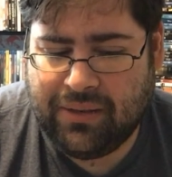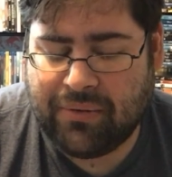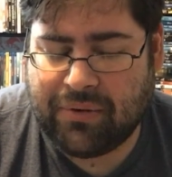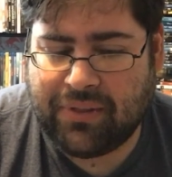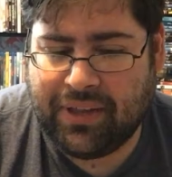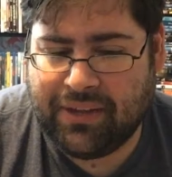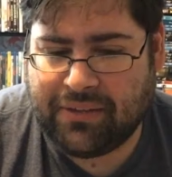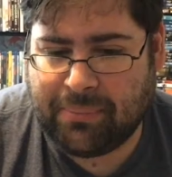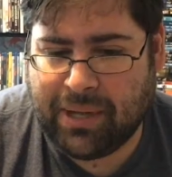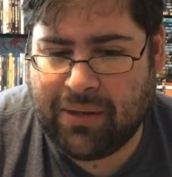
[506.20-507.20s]
there were
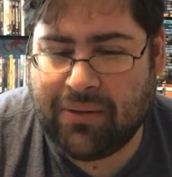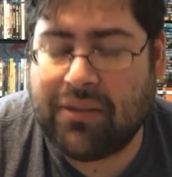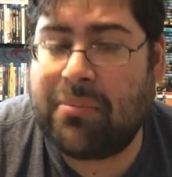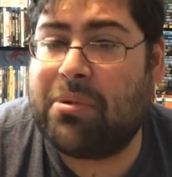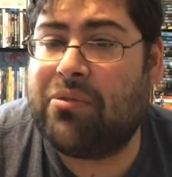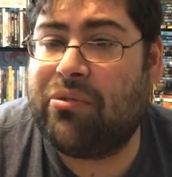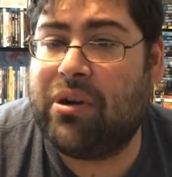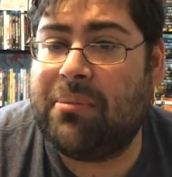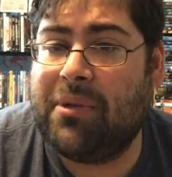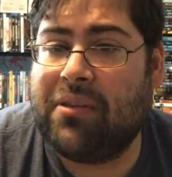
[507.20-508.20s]
things about it. The
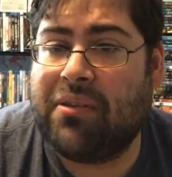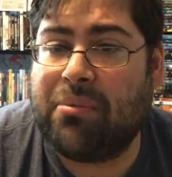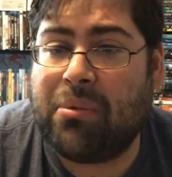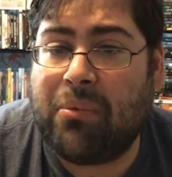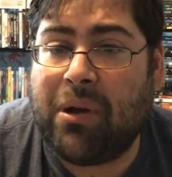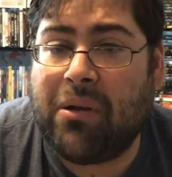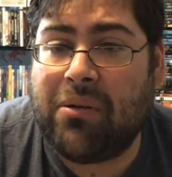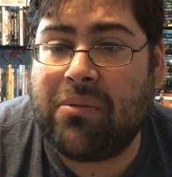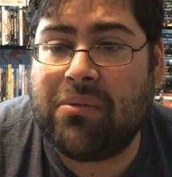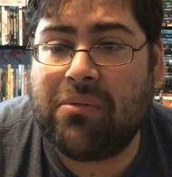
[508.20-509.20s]
performances were
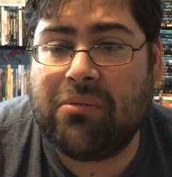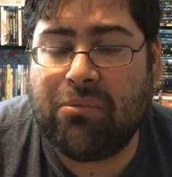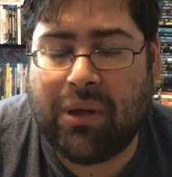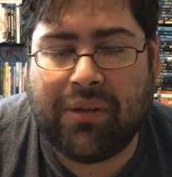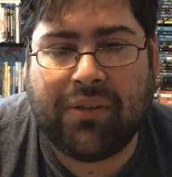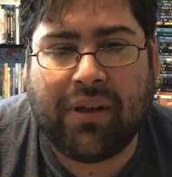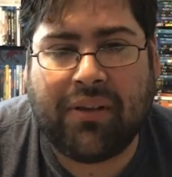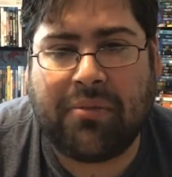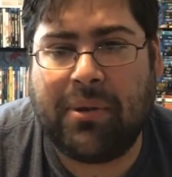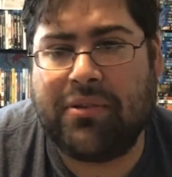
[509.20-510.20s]
well
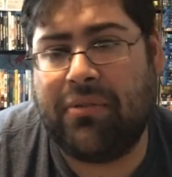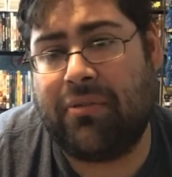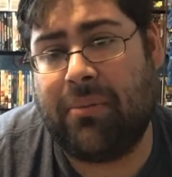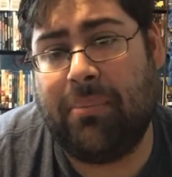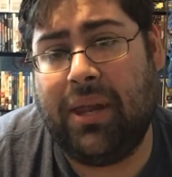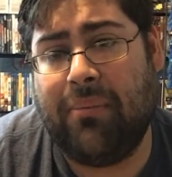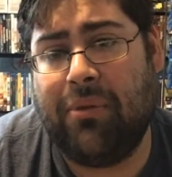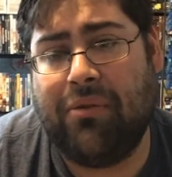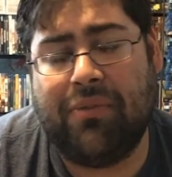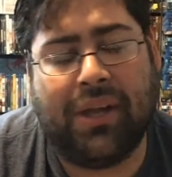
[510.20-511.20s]
done, especially for a
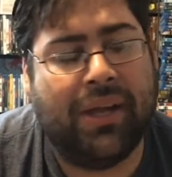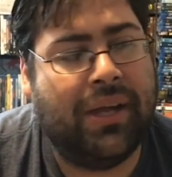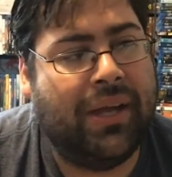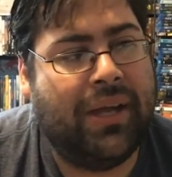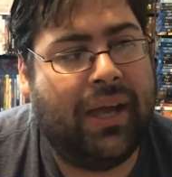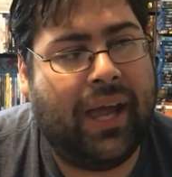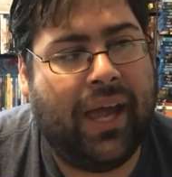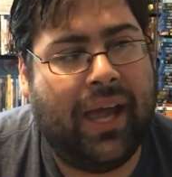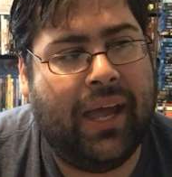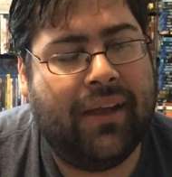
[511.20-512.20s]
B-movie.
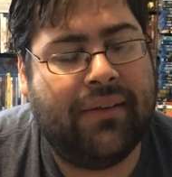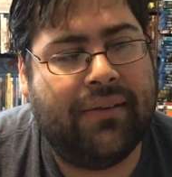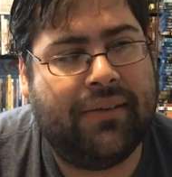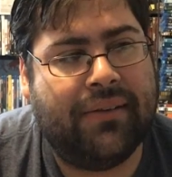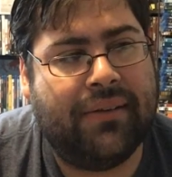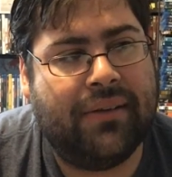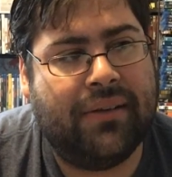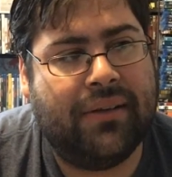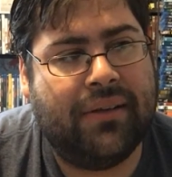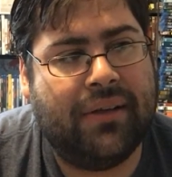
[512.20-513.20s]
And
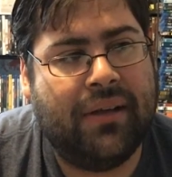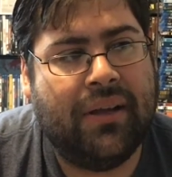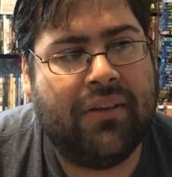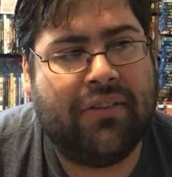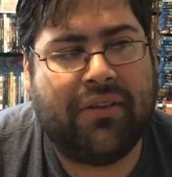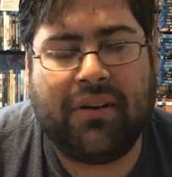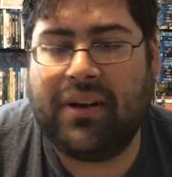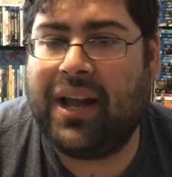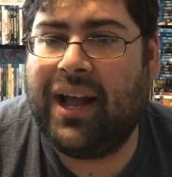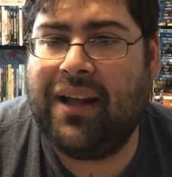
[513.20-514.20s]

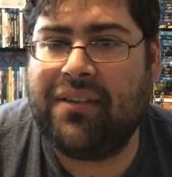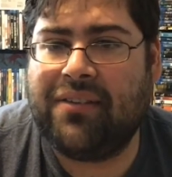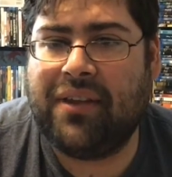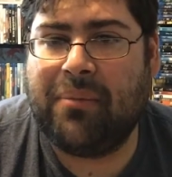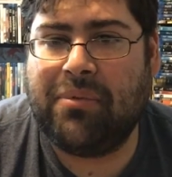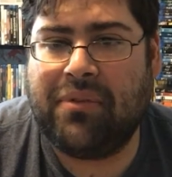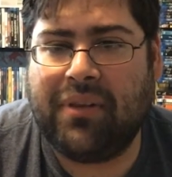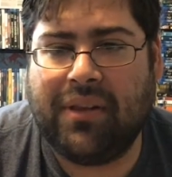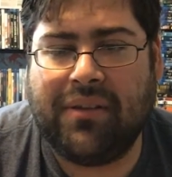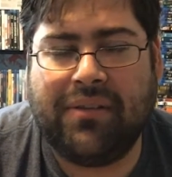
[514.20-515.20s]
certain concepts
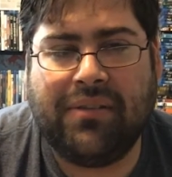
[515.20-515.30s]
that